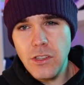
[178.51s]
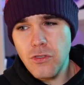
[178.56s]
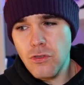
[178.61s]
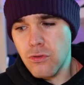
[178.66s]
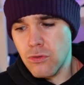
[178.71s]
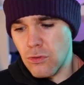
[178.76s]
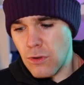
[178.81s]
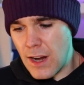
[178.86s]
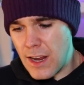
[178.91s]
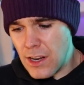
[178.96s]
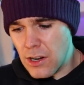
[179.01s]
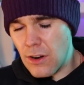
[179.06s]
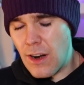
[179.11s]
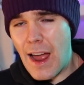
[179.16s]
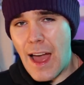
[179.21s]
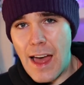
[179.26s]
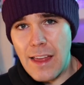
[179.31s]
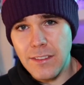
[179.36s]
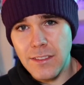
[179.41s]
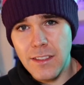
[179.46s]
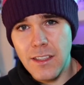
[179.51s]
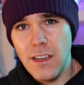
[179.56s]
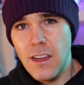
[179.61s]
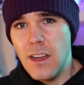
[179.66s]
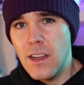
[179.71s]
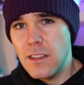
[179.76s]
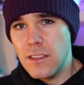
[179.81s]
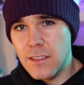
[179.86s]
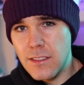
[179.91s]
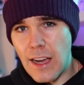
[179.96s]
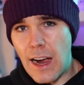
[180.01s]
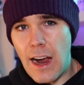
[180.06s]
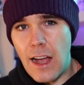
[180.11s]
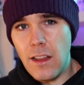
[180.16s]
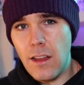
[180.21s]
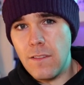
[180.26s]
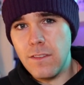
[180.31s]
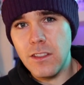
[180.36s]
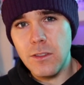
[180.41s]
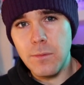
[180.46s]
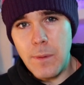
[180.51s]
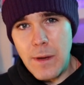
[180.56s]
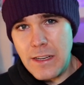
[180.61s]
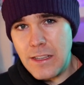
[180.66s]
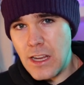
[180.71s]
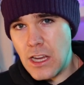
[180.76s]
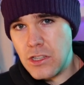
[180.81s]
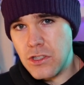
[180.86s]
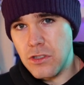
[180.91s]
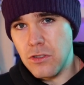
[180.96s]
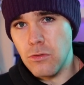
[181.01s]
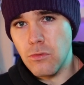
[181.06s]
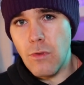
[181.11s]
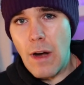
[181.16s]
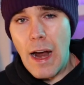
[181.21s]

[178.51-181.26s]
trainer-esque style of speed day shoes